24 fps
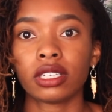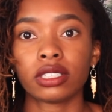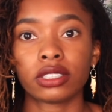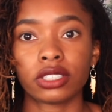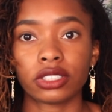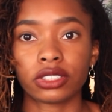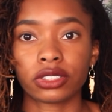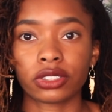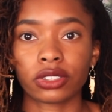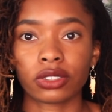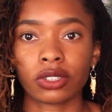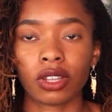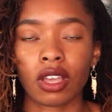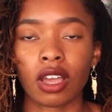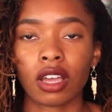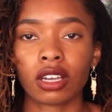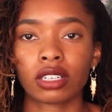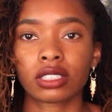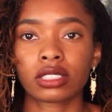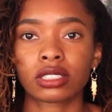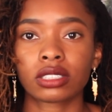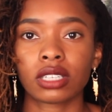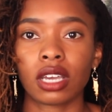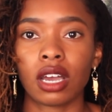
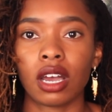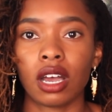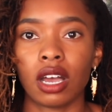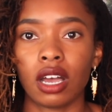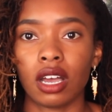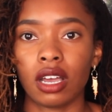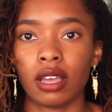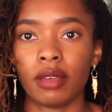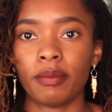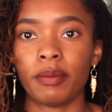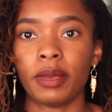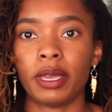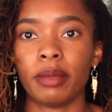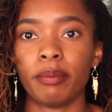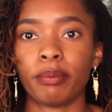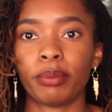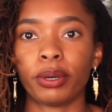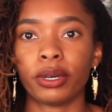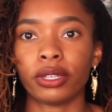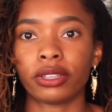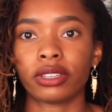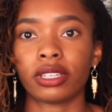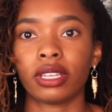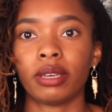Sisterlocks and
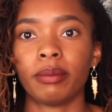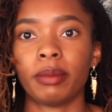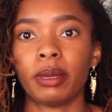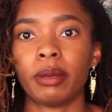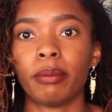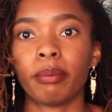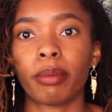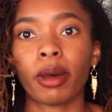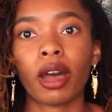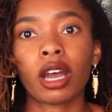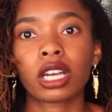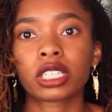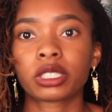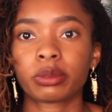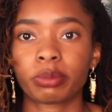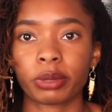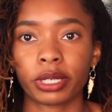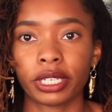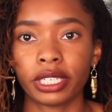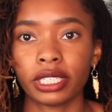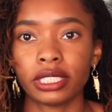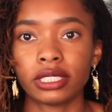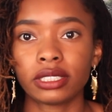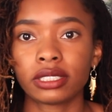put them in box
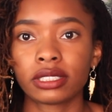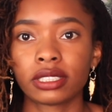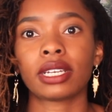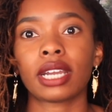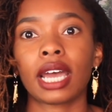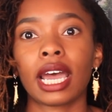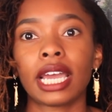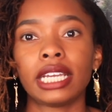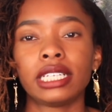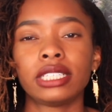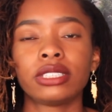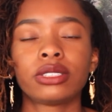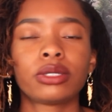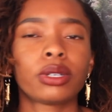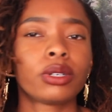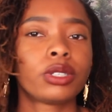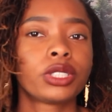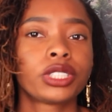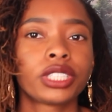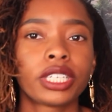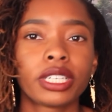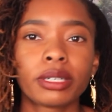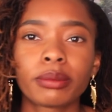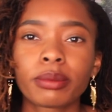braids. I did
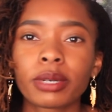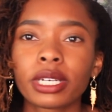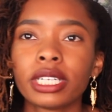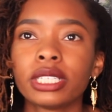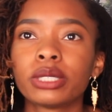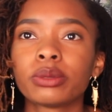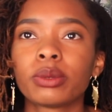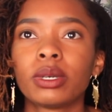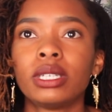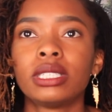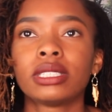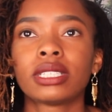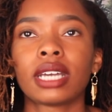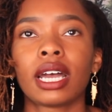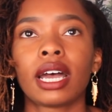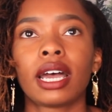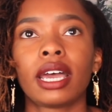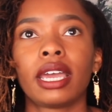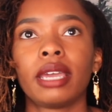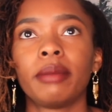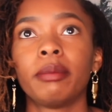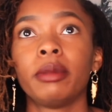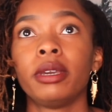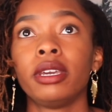crochet braids one
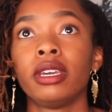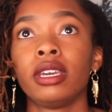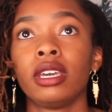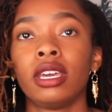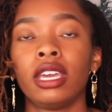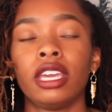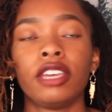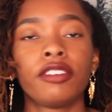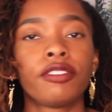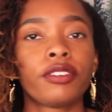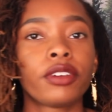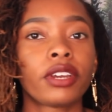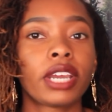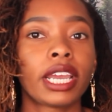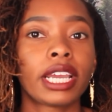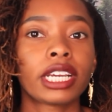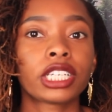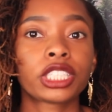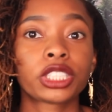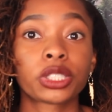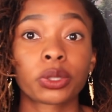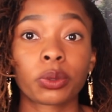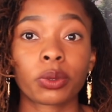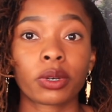time. If your
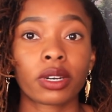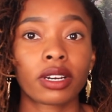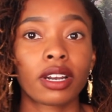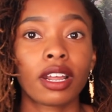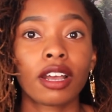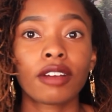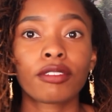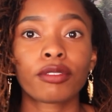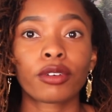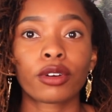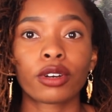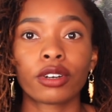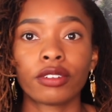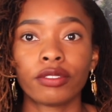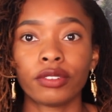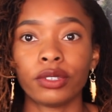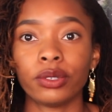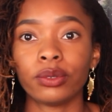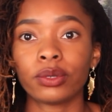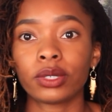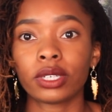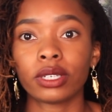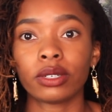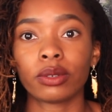hair is short enough, or if
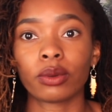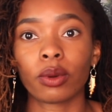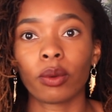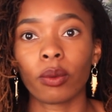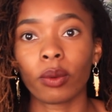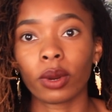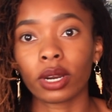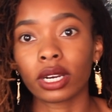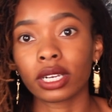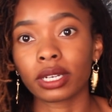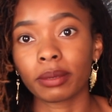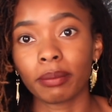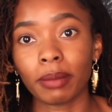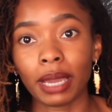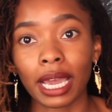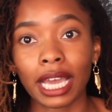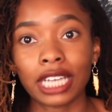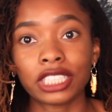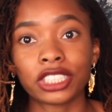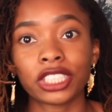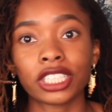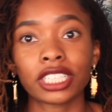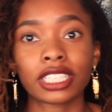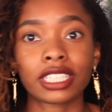you can work
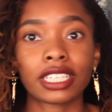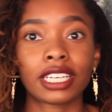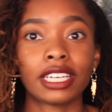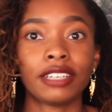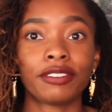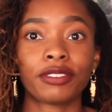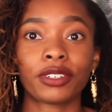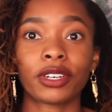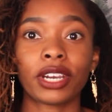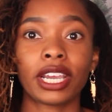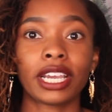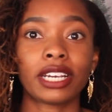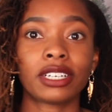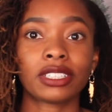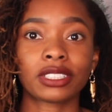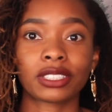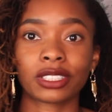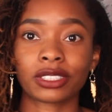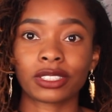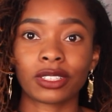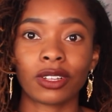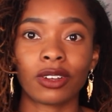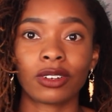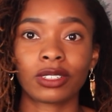magic, if your hair
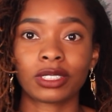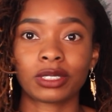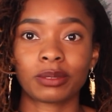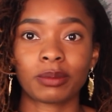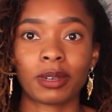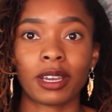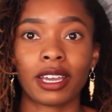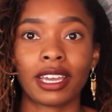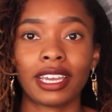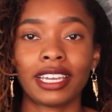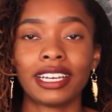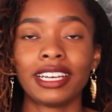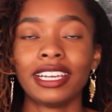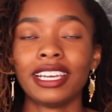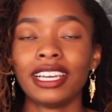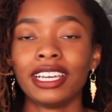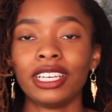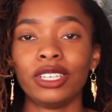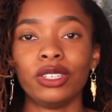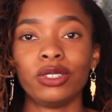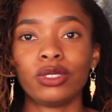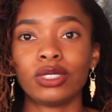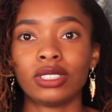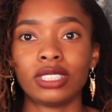is as long as mine,
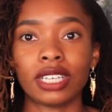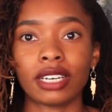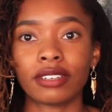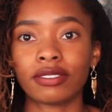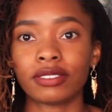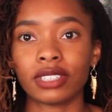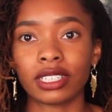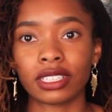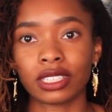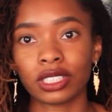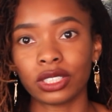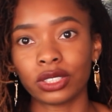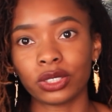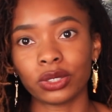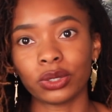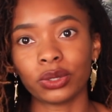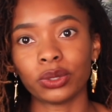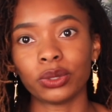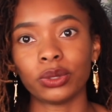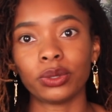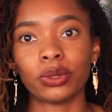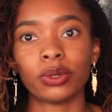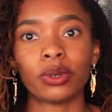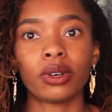you could definitely
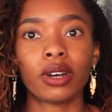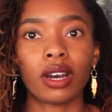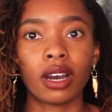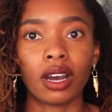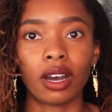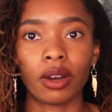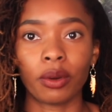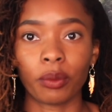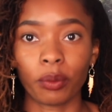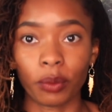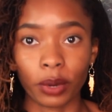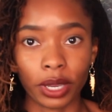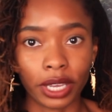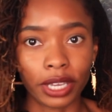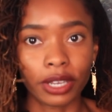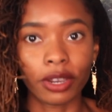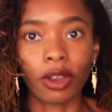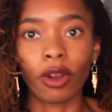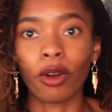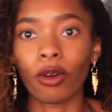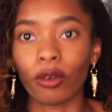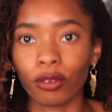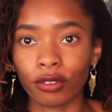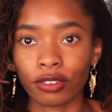do a wig
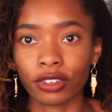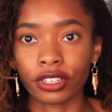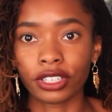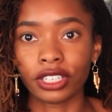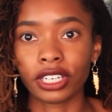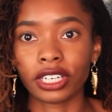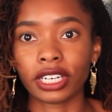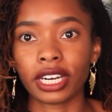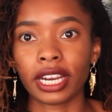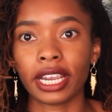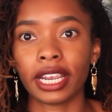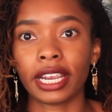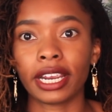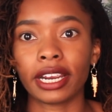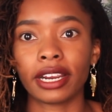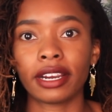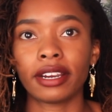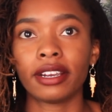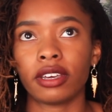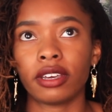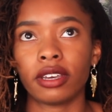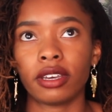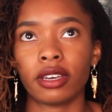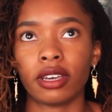over your
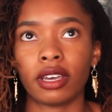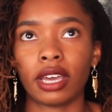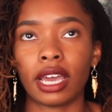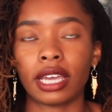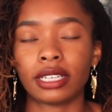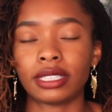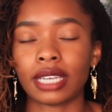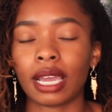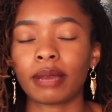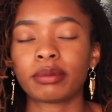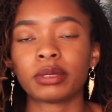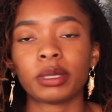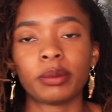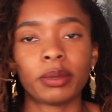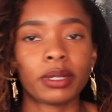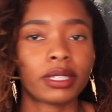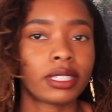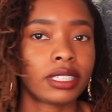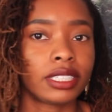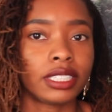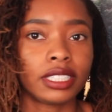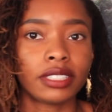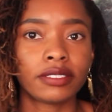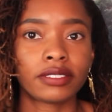hair. The
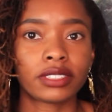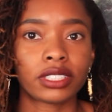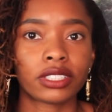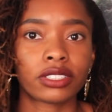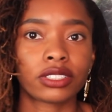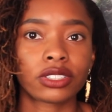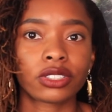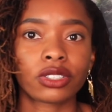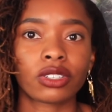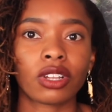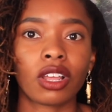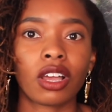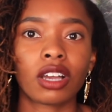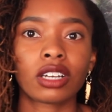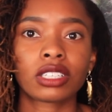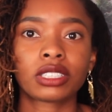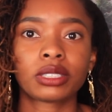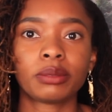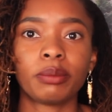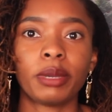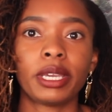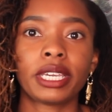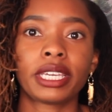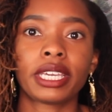adaptability of
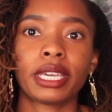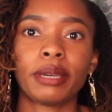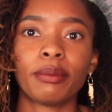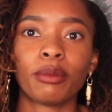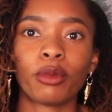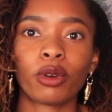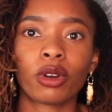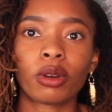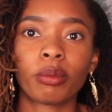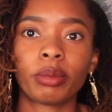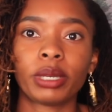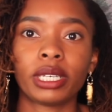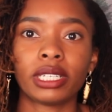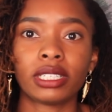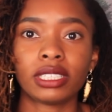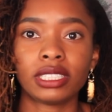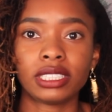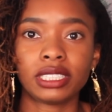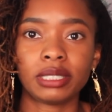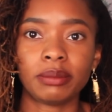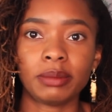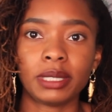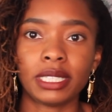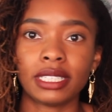Sisterlocks make it more
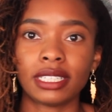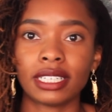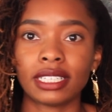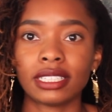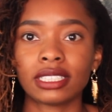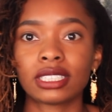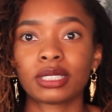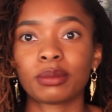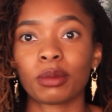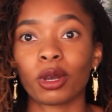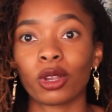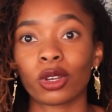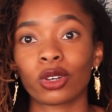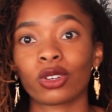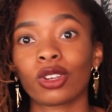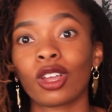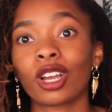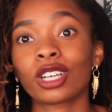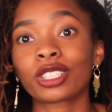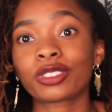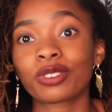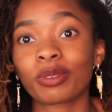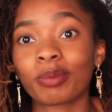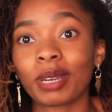appealing to me than smaller
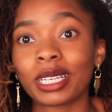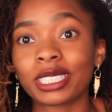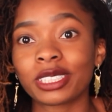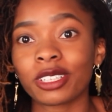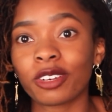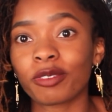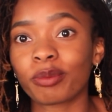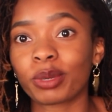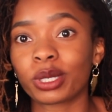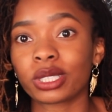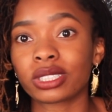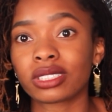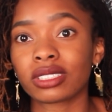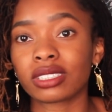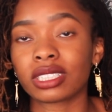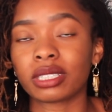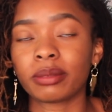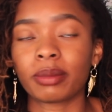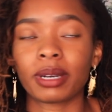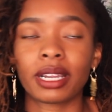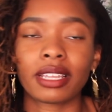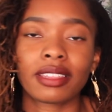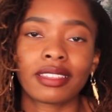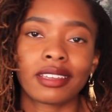locks for myself
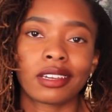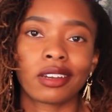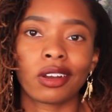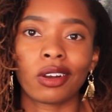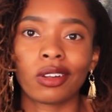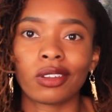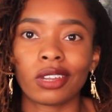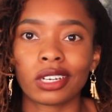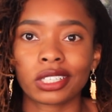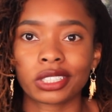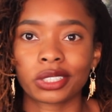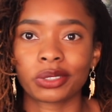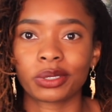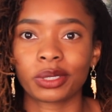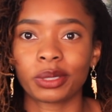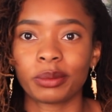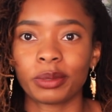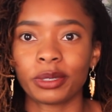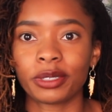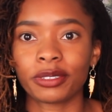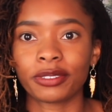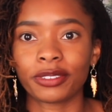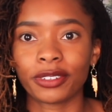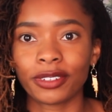personally, but I think all locks are really
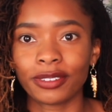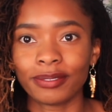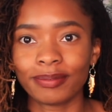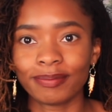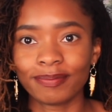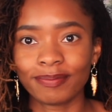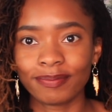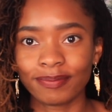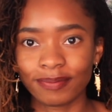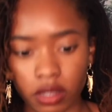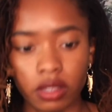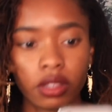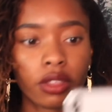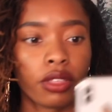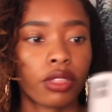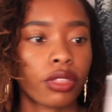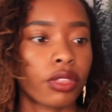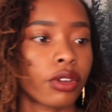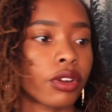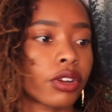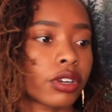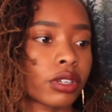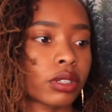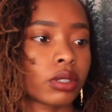beautiful. The
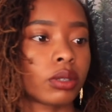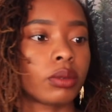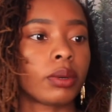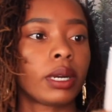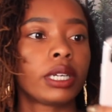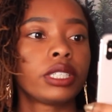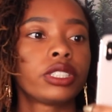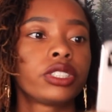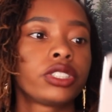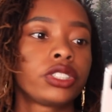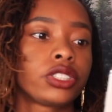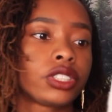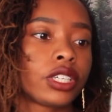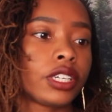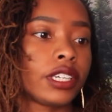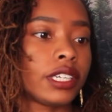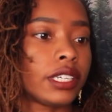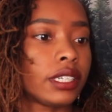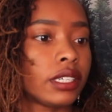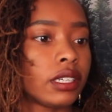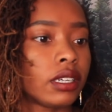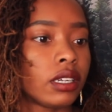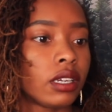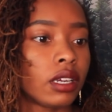third
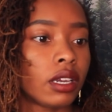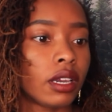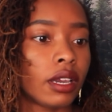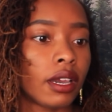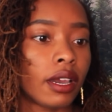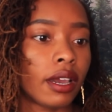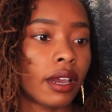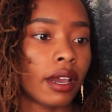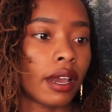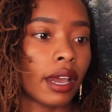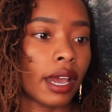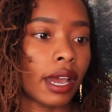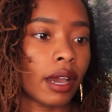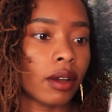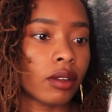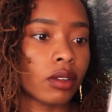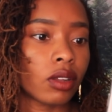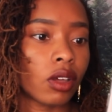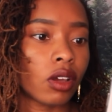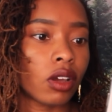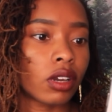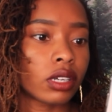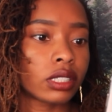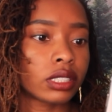question, how
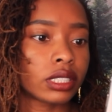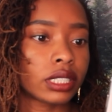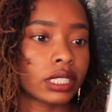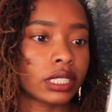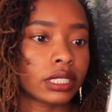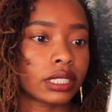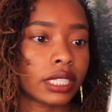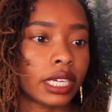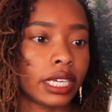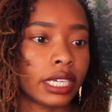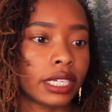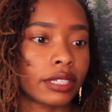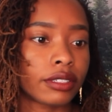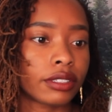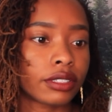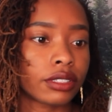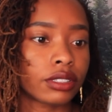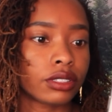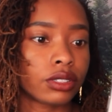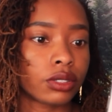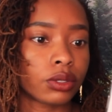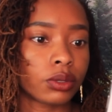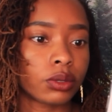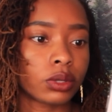long did it take
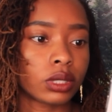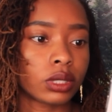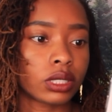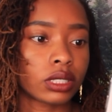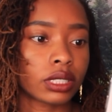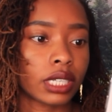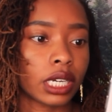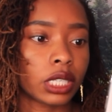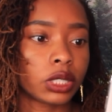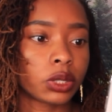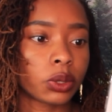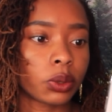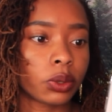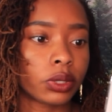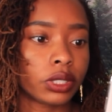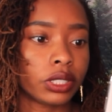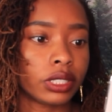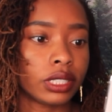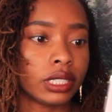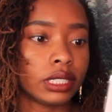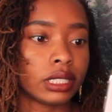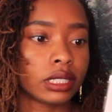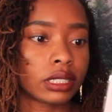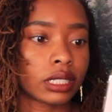you to schedule
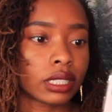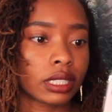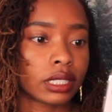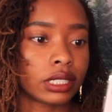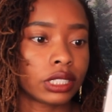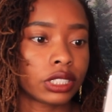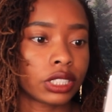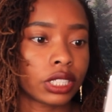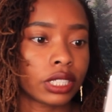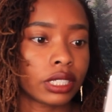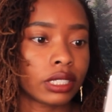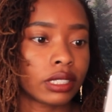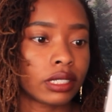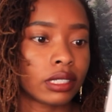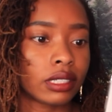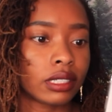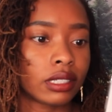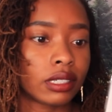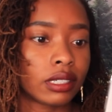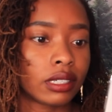your installation?